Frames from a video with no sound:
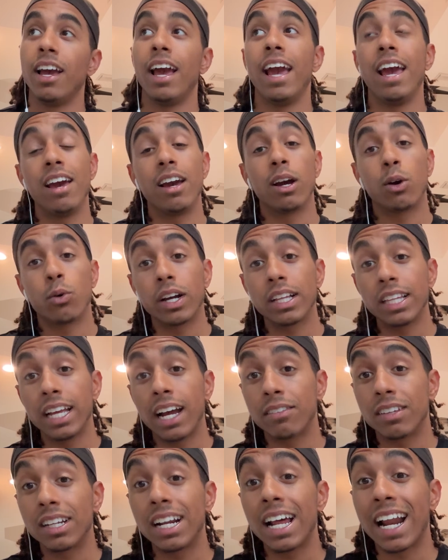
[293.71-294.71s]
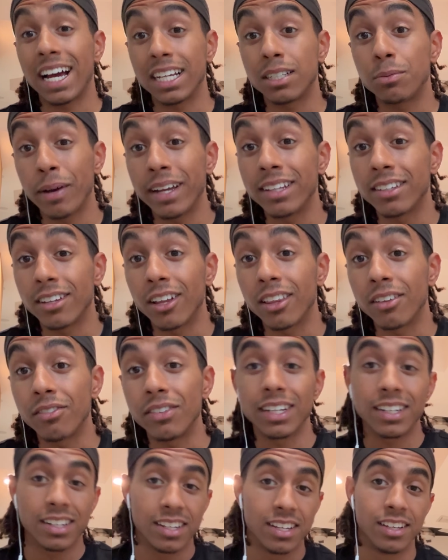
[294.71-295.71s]
And quickly after that, I spent all of
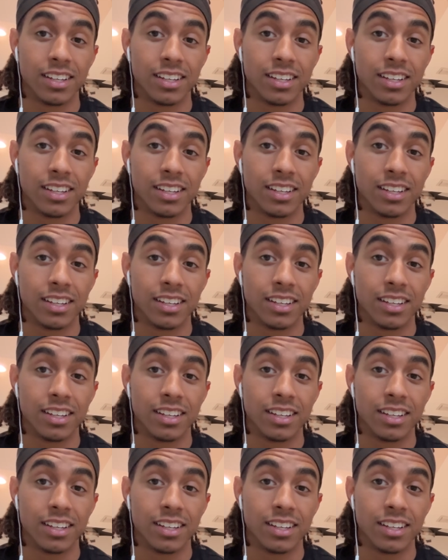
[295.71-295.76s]
it.